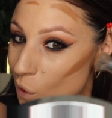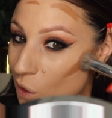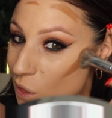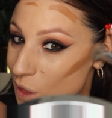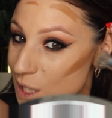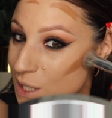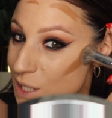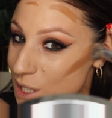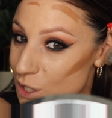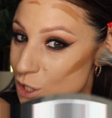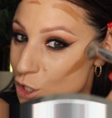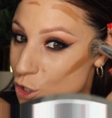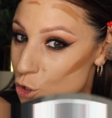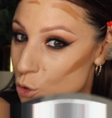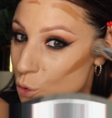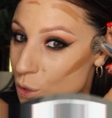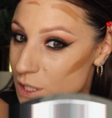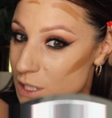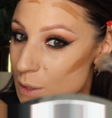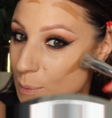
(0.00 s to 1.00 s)
This is the
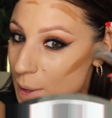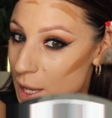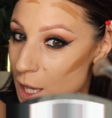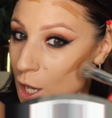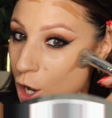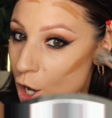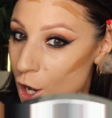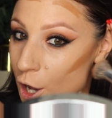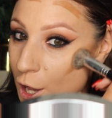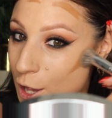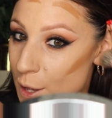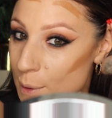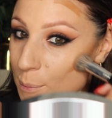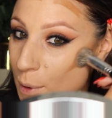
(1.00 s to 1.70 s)
joys of being at home,